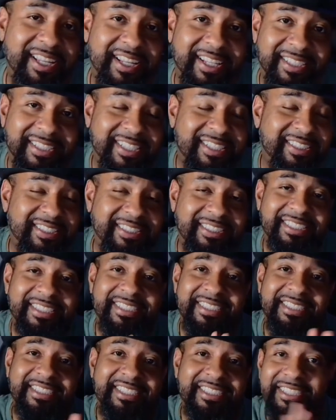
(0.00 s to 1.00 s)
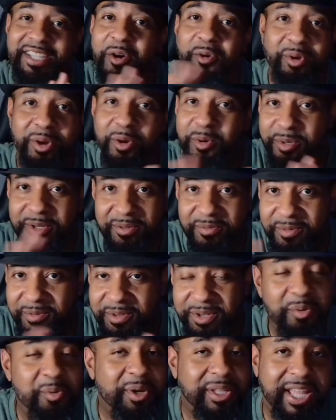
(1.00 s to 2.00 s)
just don't go
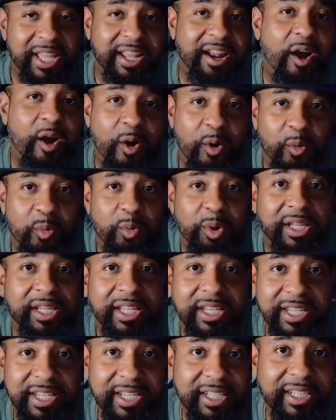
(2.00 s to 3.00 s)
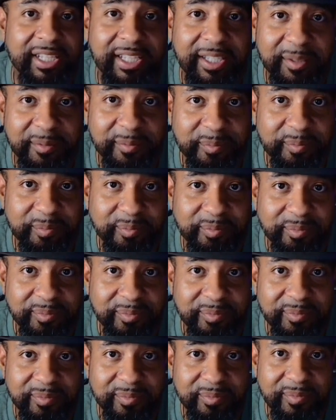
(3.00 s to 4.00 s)
doing that all willy-nilly.
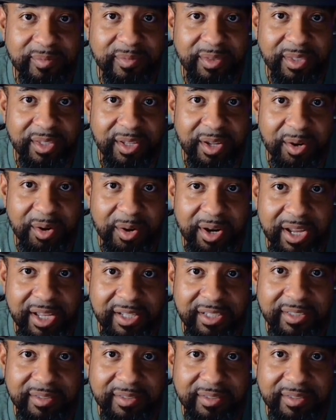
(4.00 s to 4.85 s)
All right.